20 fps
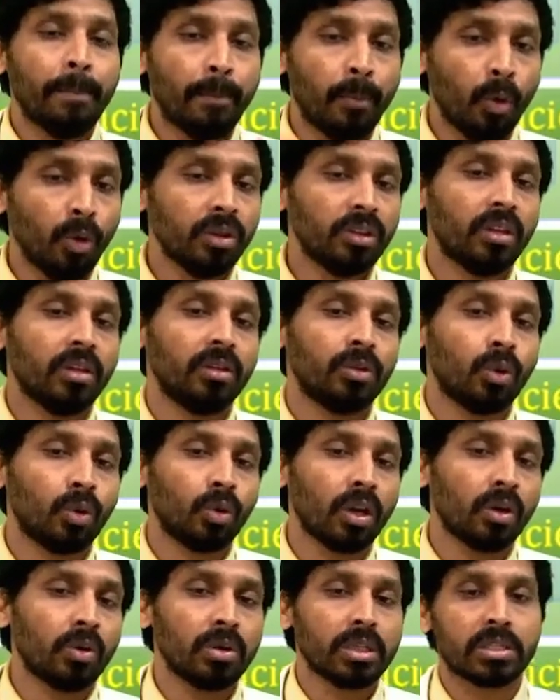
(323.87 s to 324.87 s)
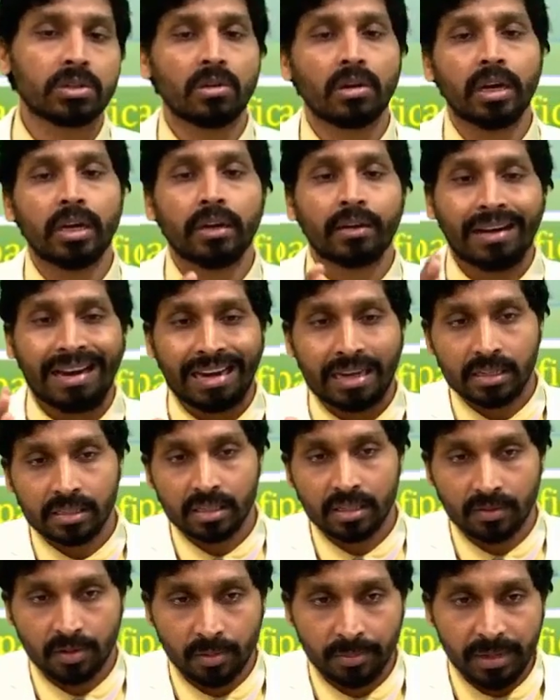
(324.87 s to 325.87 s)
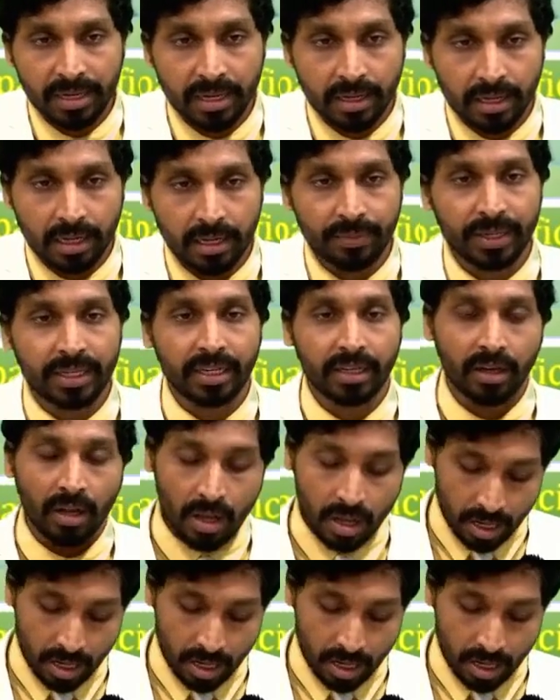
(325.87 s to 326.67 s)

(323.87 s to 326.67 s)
both total cholesterol and triglyceride level will be elevated.